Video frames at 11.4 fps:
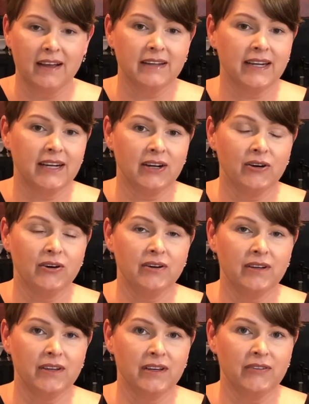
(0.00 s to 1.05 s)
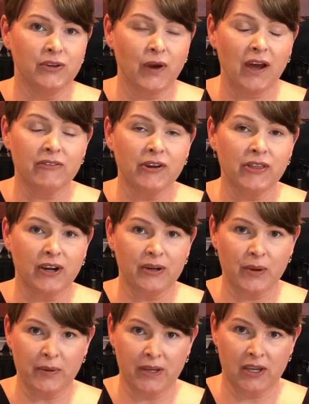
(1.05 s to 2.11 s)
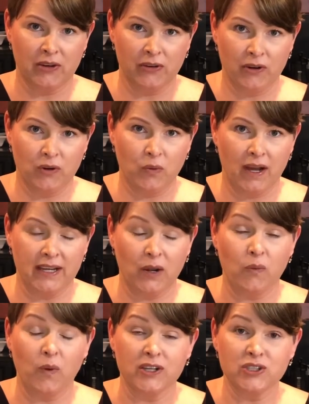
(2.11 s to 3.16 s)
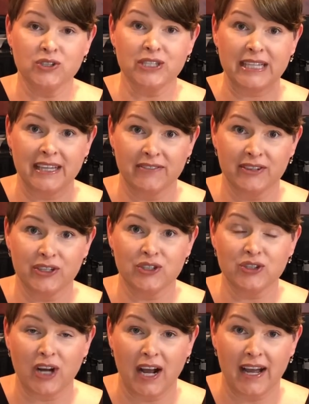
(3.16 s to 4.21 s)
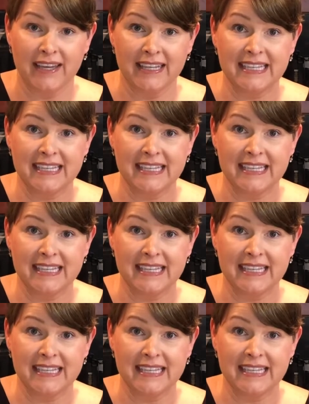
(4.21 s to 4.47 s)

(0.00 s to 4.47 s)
Now, if you ever thought about making your own wine, I want you to give it a try.